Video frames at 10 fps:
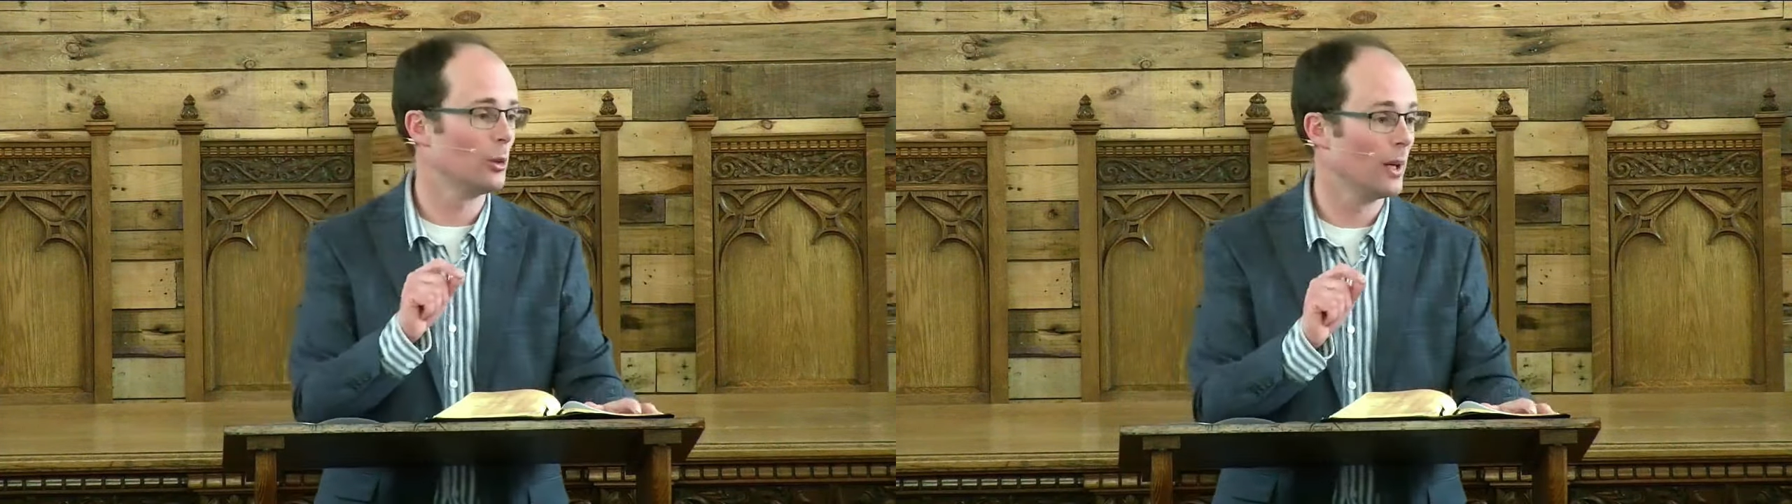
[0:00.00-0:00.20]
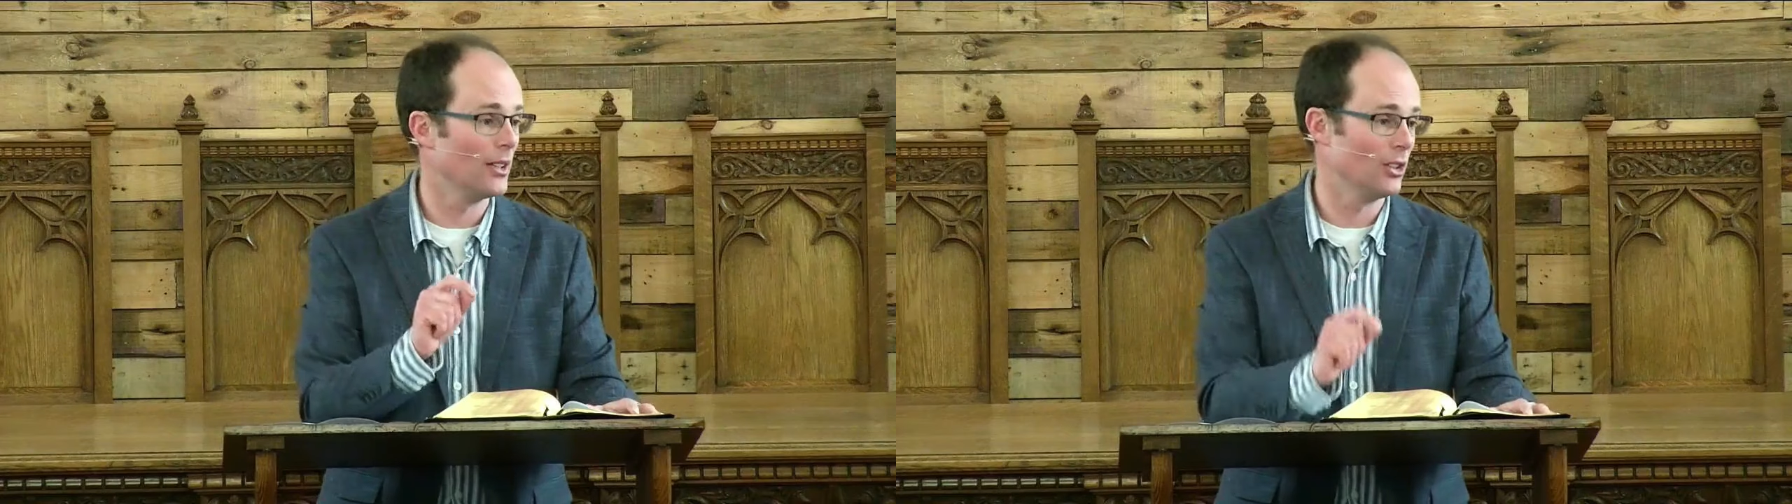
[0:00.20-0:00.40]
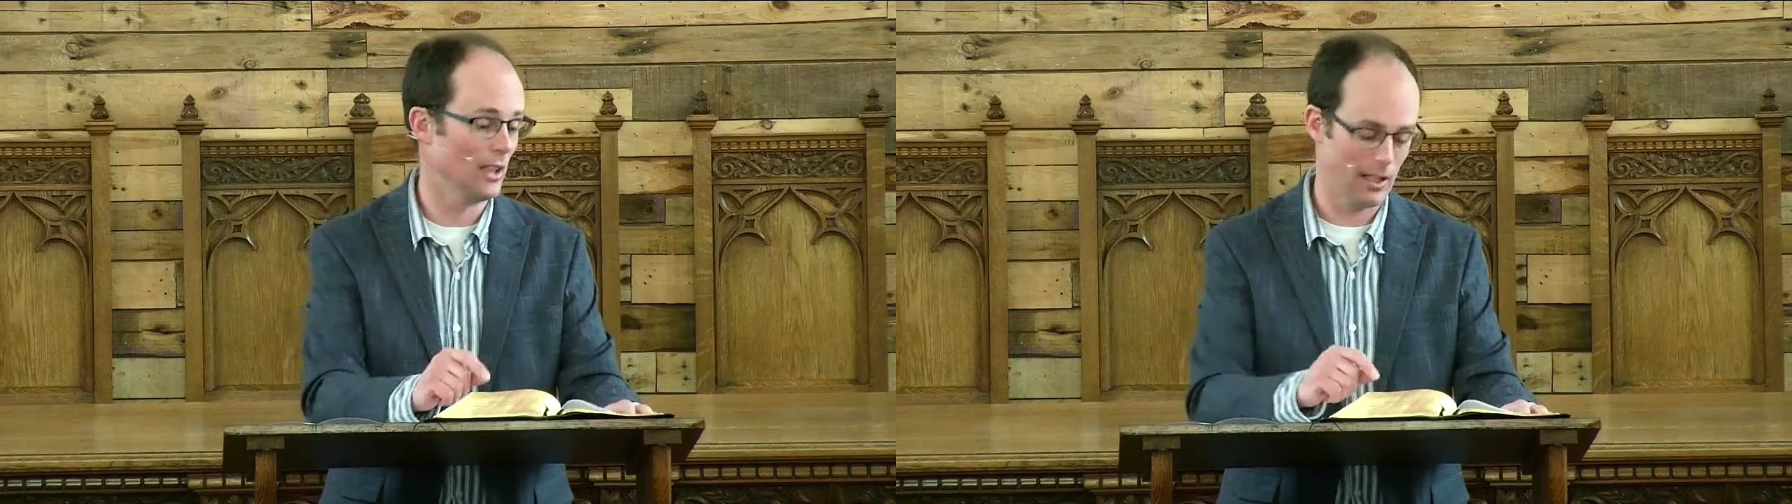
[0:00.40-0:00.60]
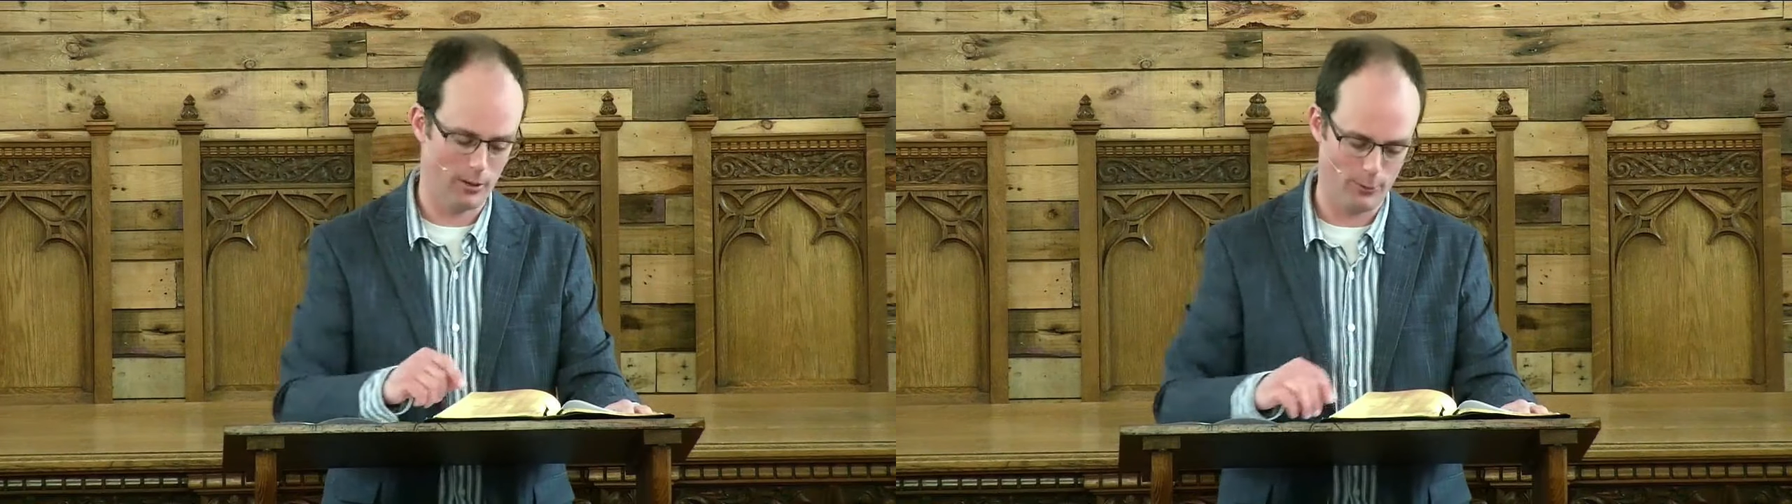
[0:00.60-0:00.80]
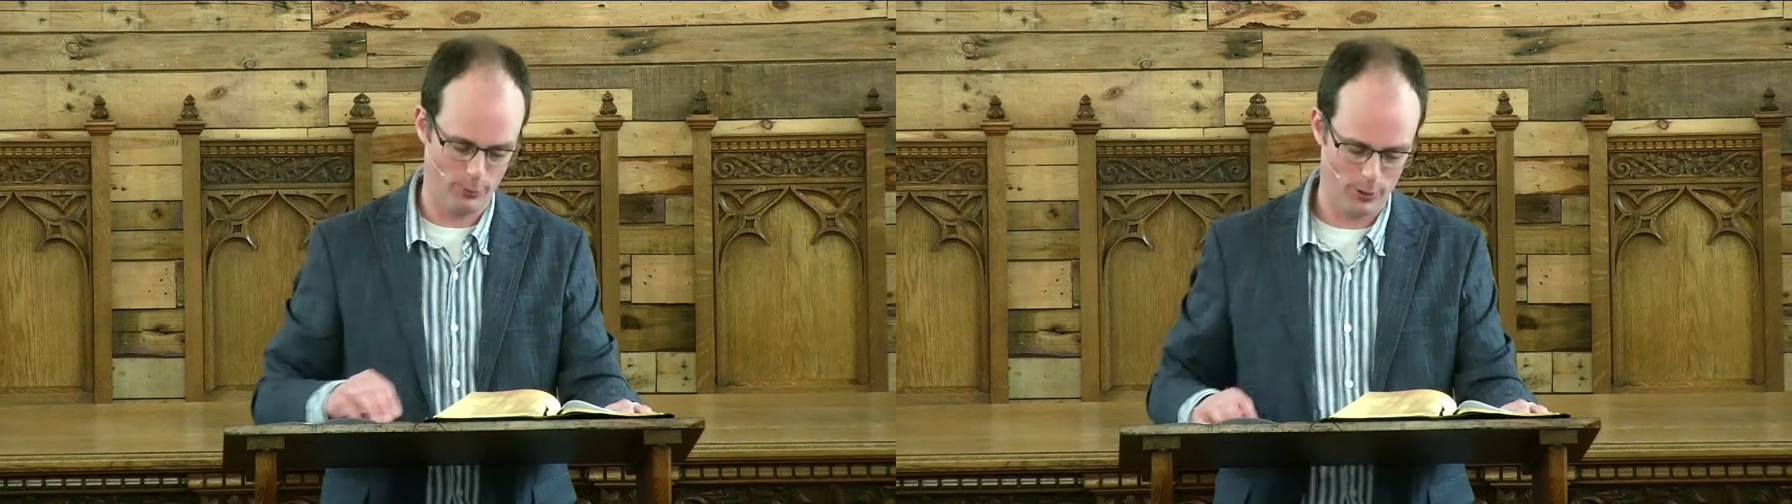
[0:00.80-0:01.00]
to
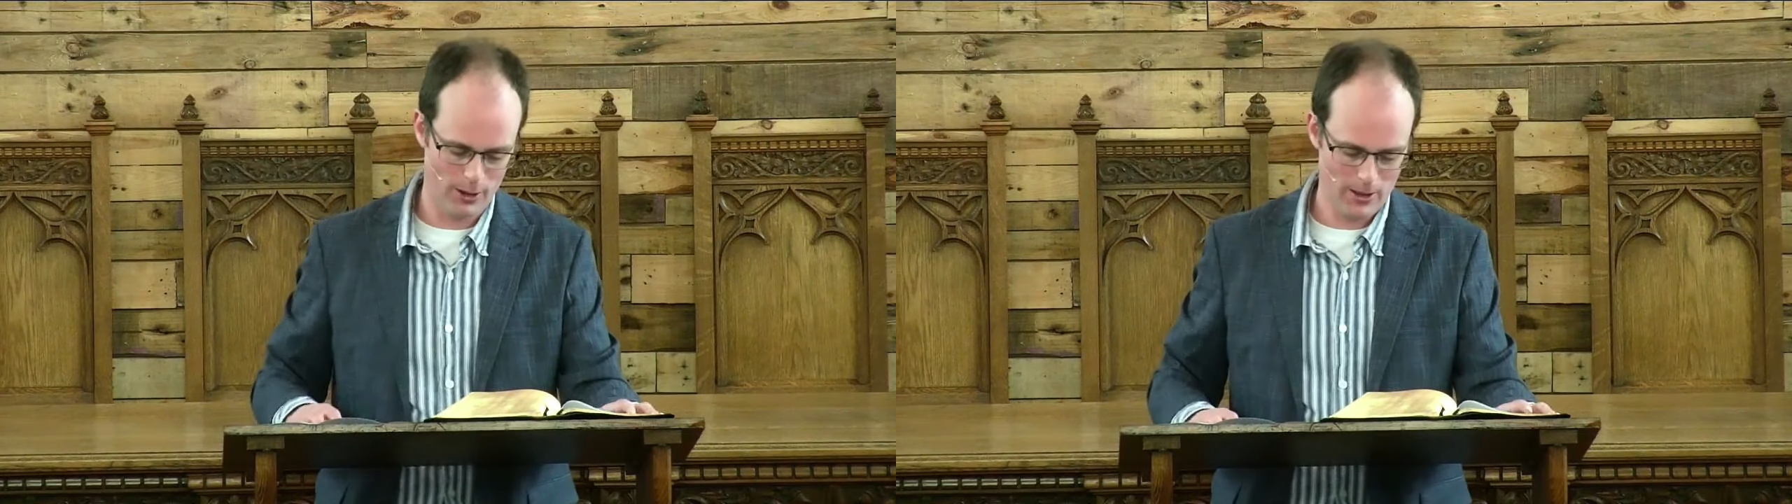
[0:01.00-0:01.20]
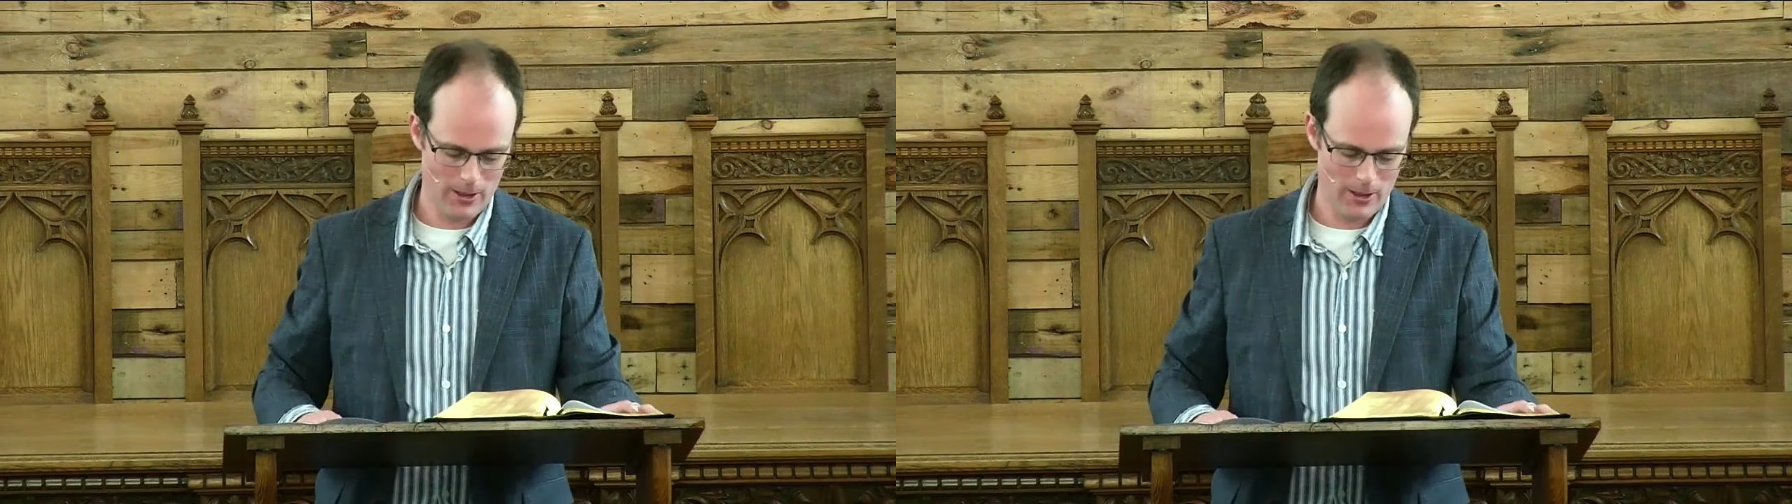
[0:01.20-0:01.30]
myself.